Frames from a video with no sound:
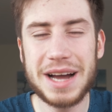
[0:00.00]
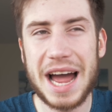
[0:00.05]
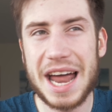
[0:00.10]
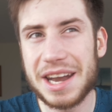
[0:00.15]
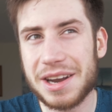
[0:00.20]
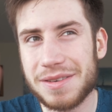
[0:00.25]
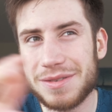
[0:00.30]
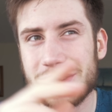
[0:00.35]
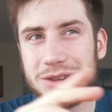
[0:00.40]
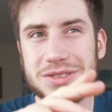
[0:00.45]

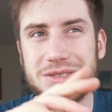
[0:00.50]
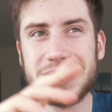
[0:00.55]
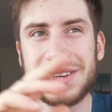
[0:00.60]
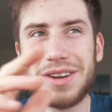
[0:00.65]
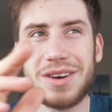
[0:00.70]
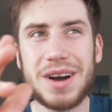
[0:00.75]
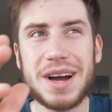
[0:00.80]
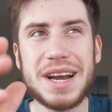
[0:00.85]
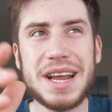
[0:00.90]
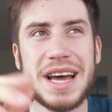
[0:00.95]
And I've looked
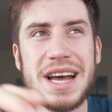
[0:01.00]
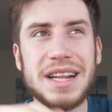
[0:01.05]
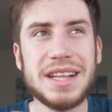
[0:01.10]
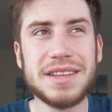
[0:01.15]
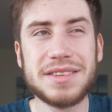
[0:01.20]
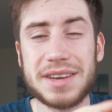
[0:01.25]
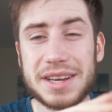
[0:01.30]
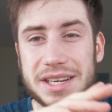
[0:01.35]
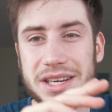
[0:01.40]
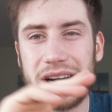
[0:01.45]
online,
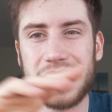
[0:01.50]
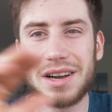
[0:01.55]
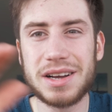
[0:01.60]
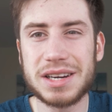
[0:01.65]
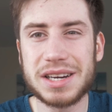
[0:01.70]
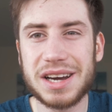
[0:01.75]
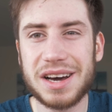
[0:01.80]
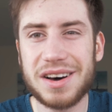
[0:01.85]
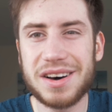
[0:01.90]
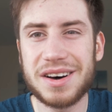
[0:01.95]
it's like
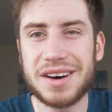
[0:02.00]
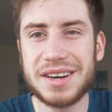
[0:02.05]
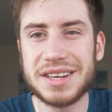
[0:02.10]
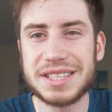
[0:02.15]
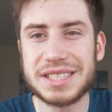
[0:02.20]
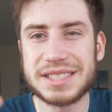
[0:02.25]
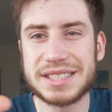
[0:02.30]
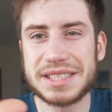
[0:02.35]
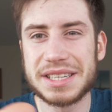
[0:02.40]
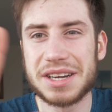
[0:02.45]
color
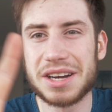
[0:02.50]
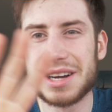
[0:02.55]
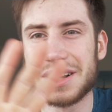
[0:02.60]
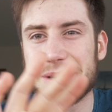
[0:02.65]
cast,